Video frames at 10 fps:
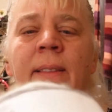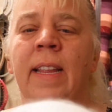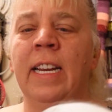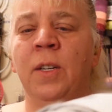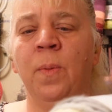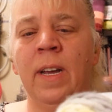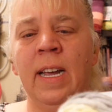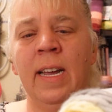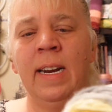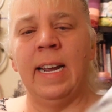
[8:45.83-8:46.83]
this
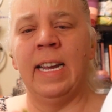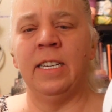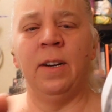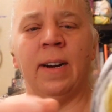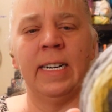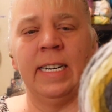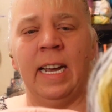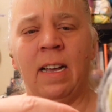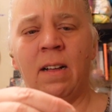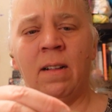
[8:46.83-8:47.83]
one, as you can
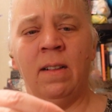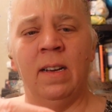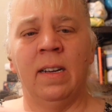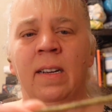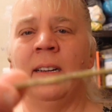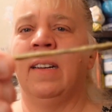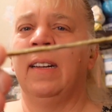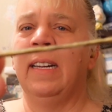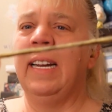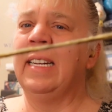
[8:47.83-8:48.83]
tell,
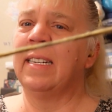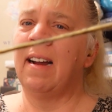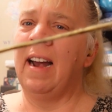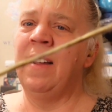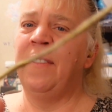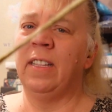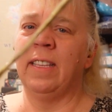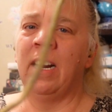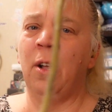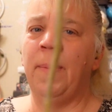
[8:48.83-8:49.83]
is kind of a
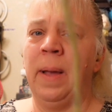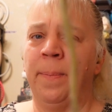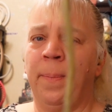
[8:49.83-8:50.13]
little bit